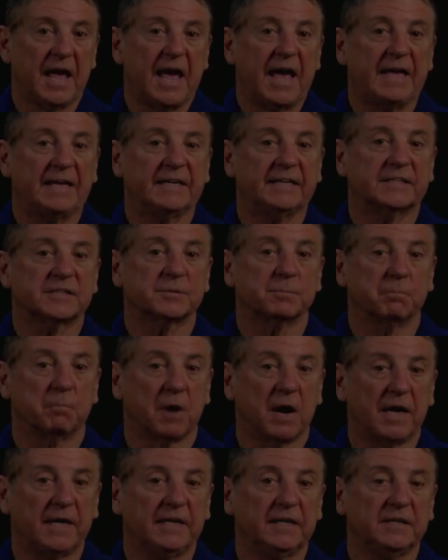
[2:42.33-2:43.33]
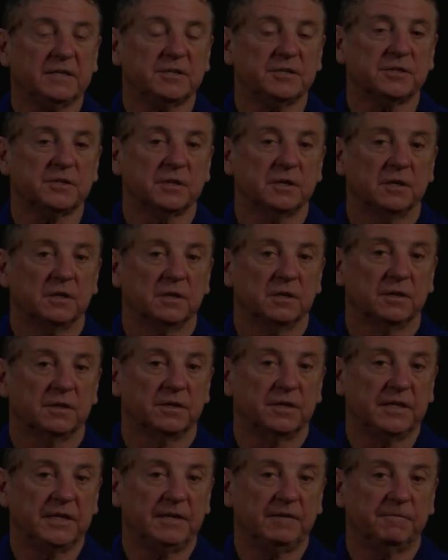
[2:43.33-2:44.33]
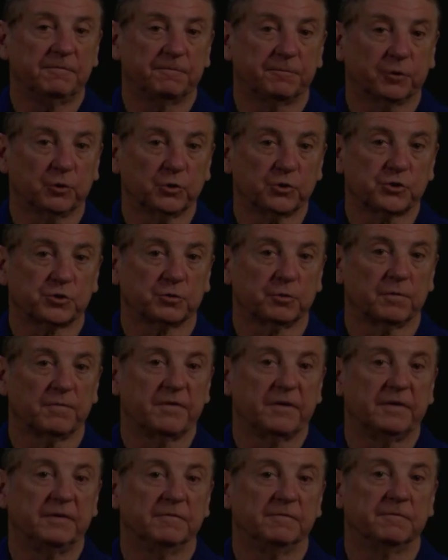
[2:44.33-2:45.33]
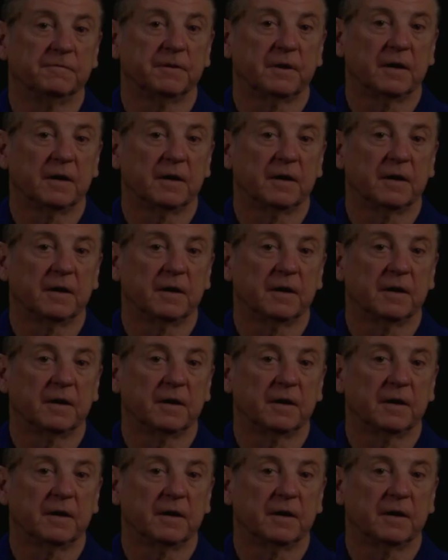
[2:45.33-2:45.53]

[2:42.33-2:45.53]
and it's minus the first derivative